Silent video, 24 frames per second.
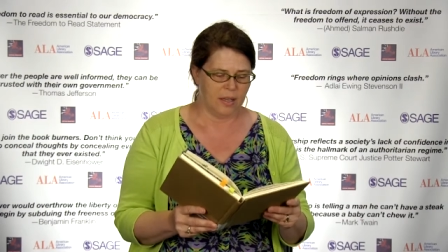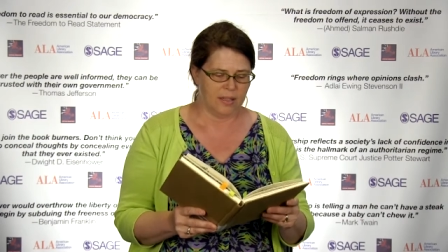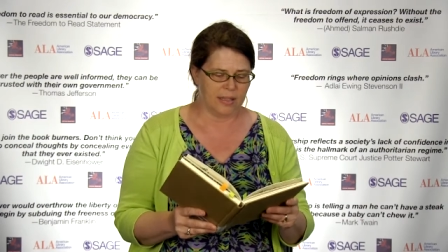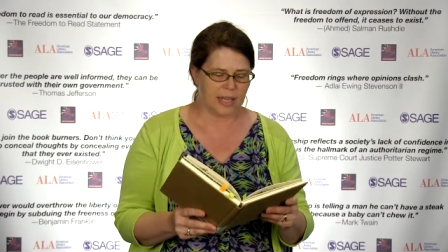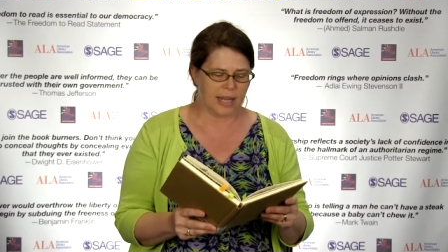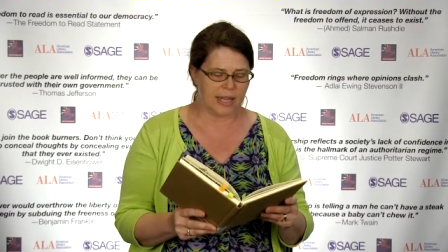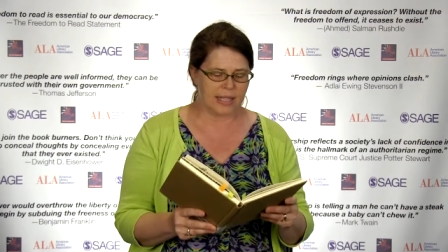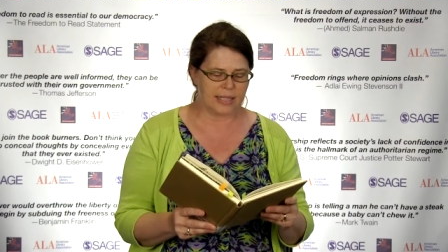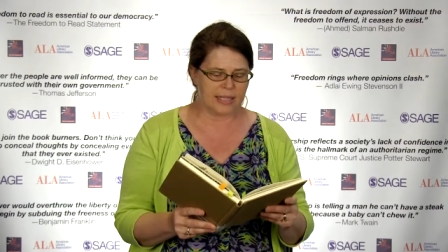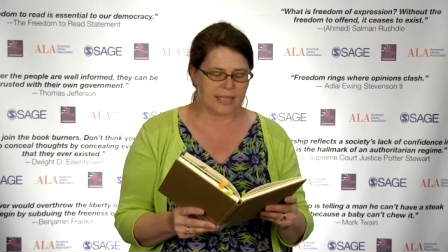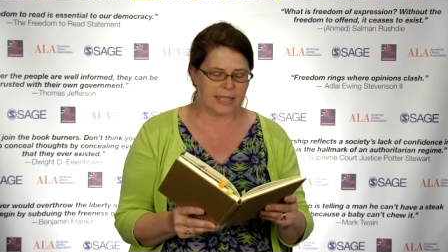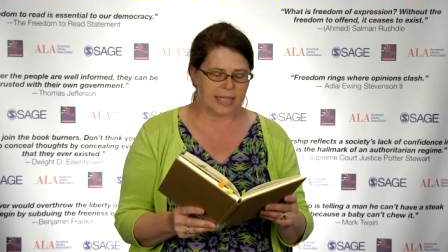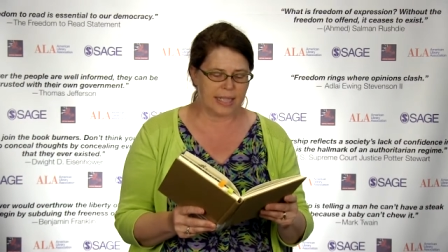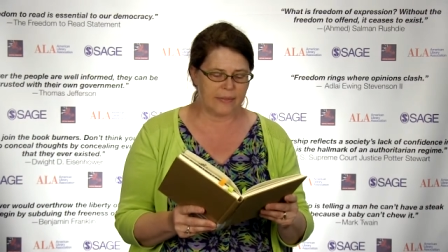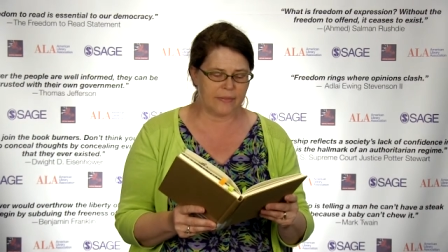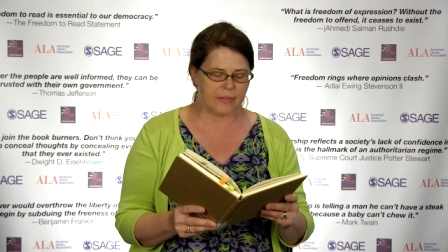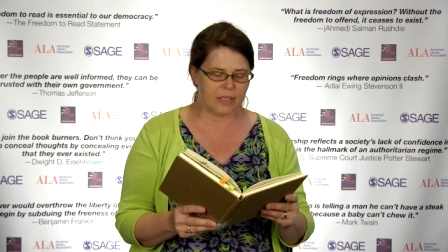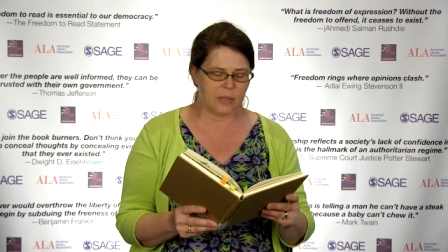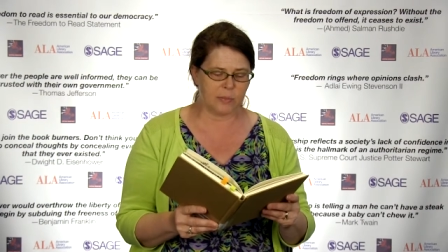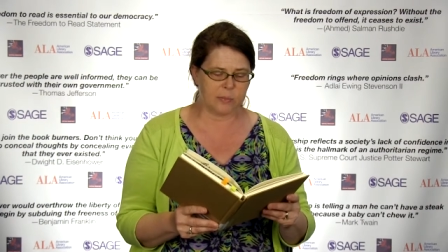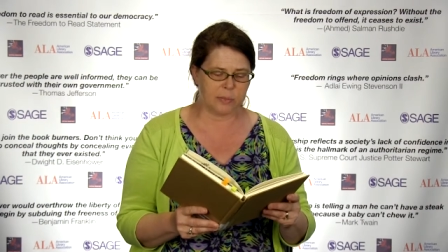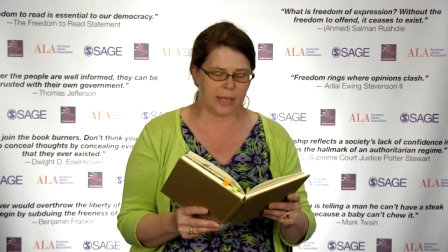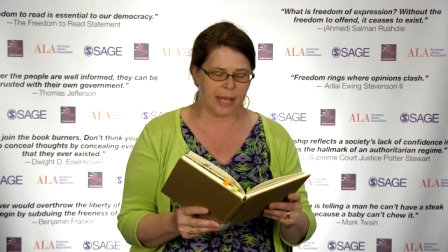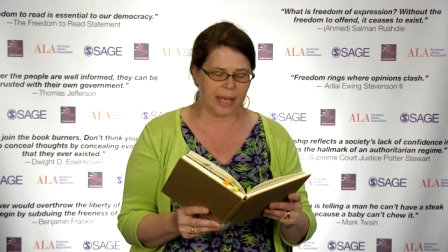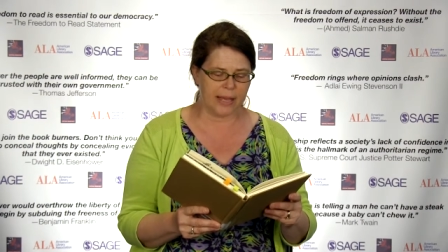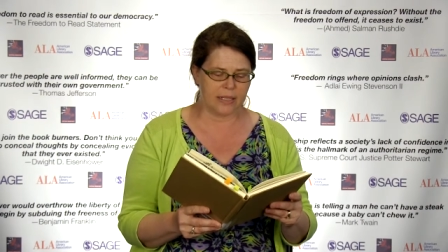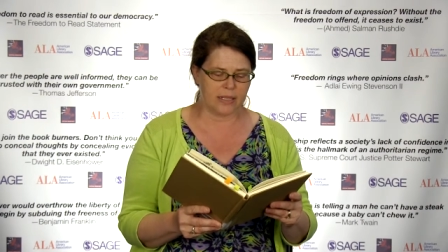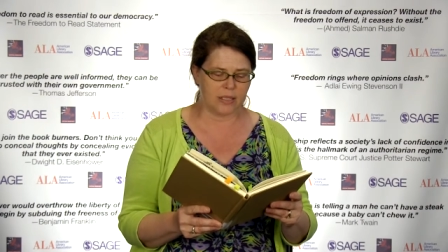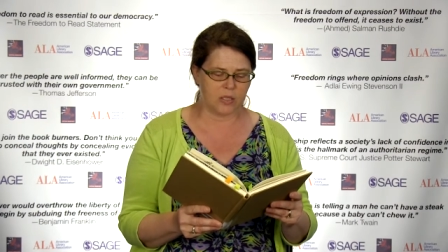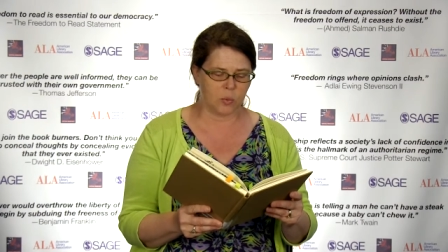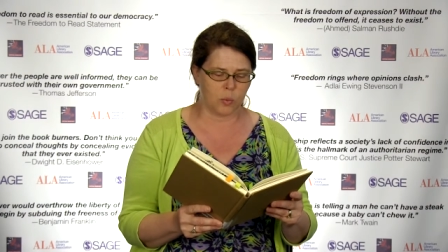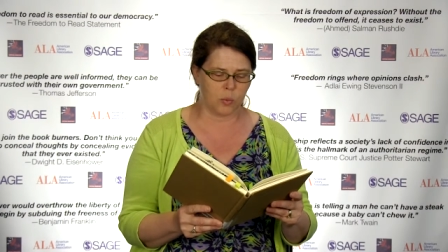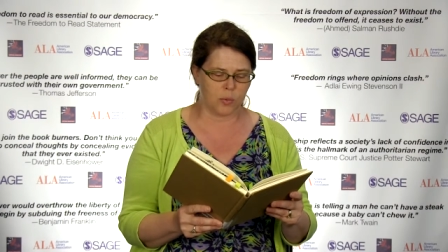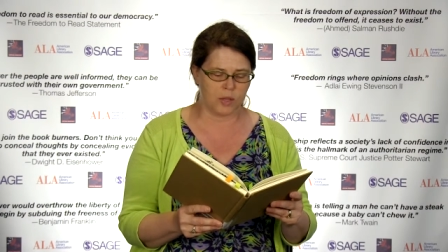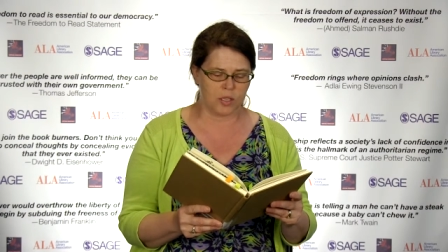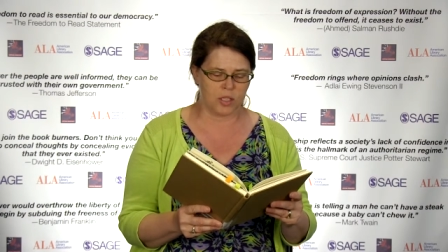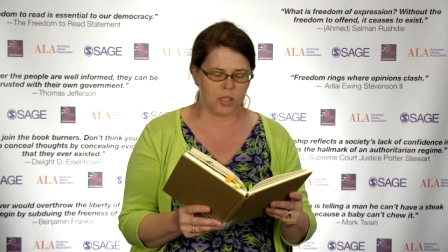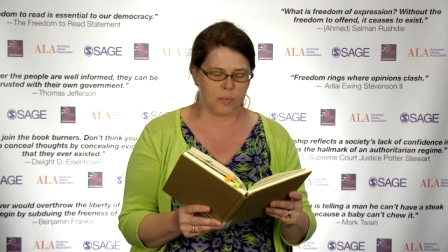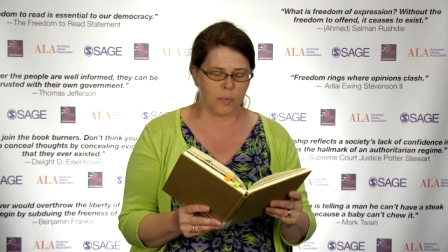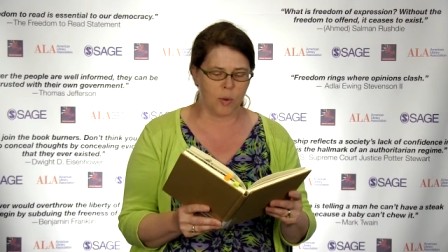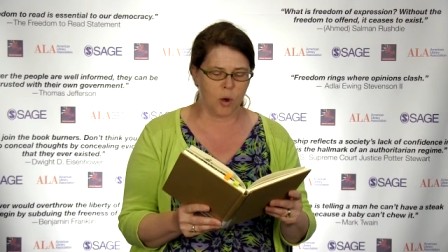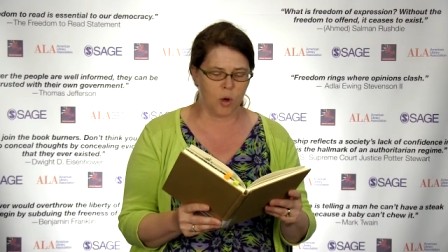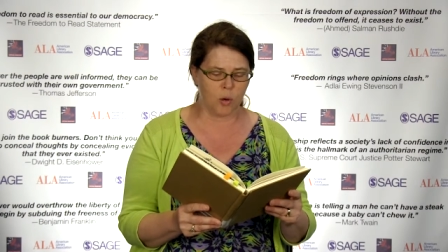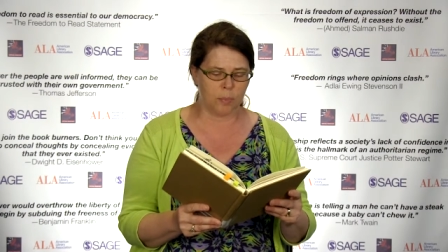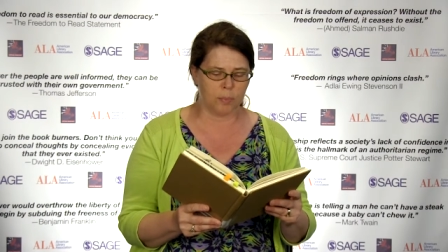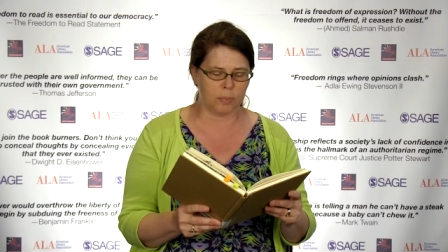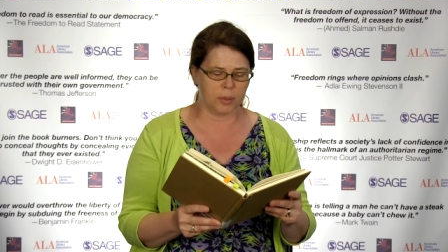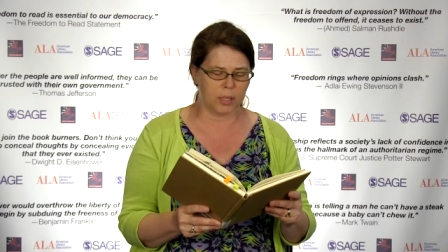Let us leave this place where the
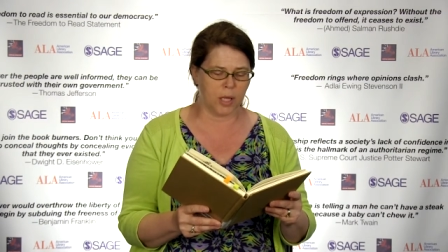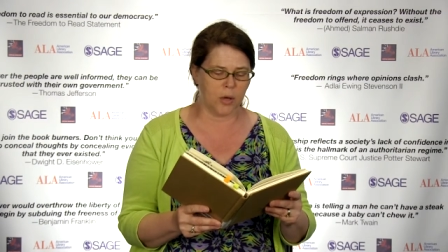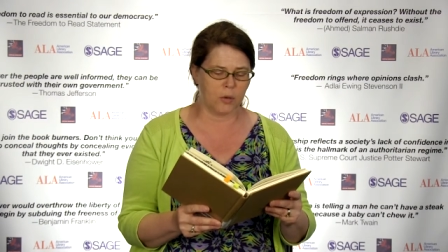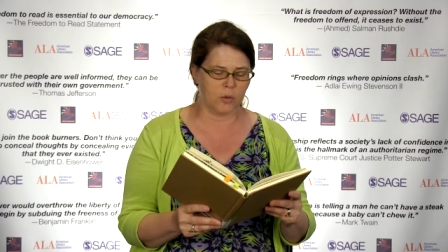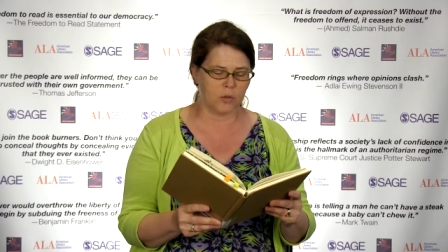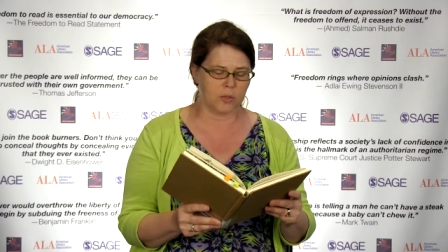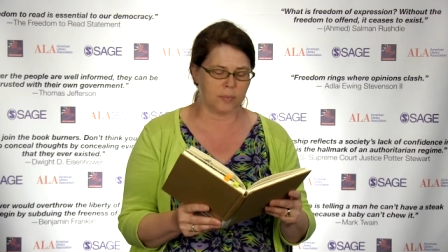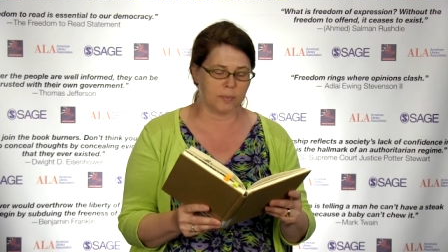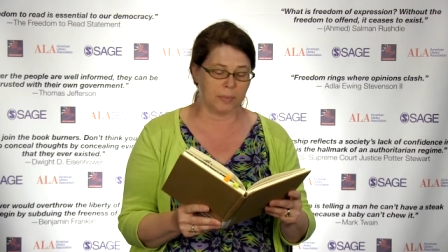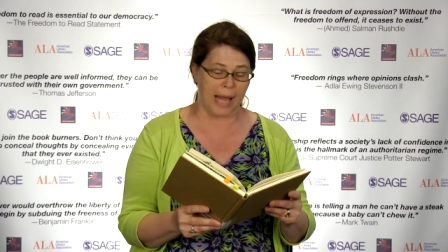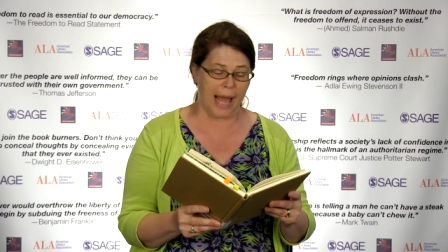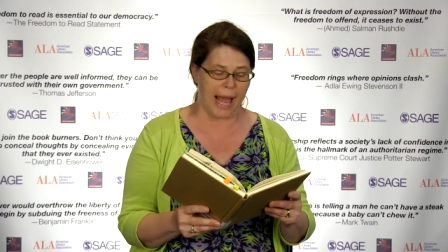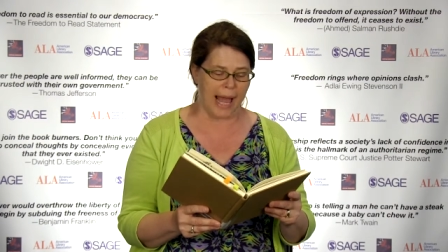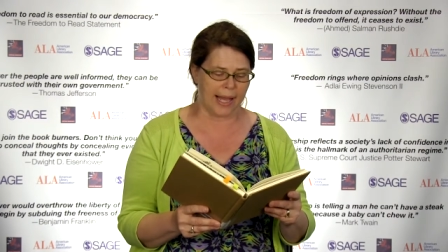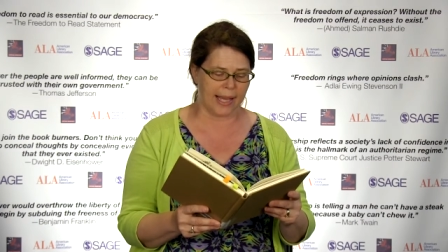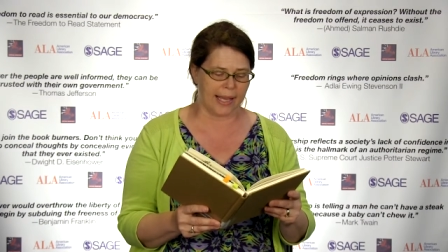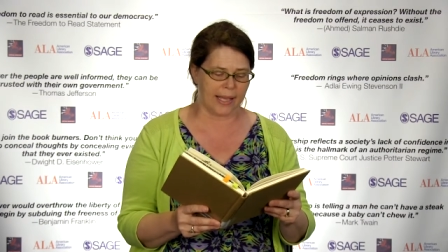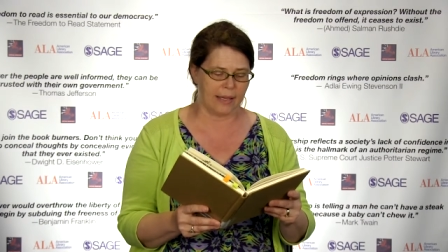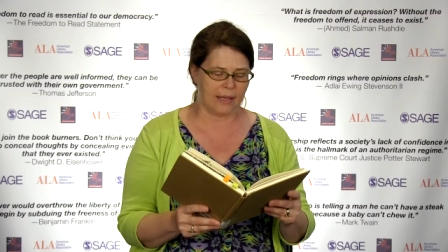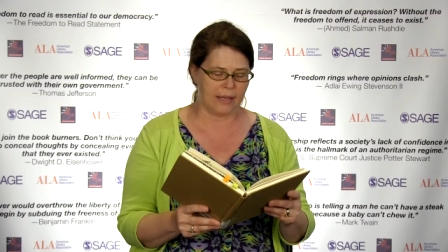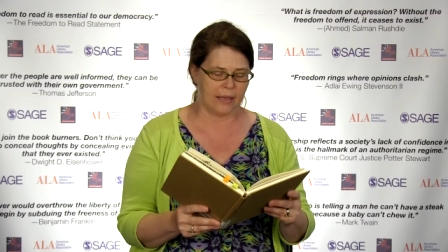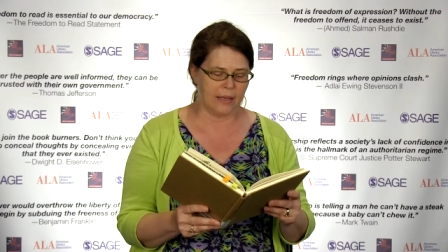smoke blows black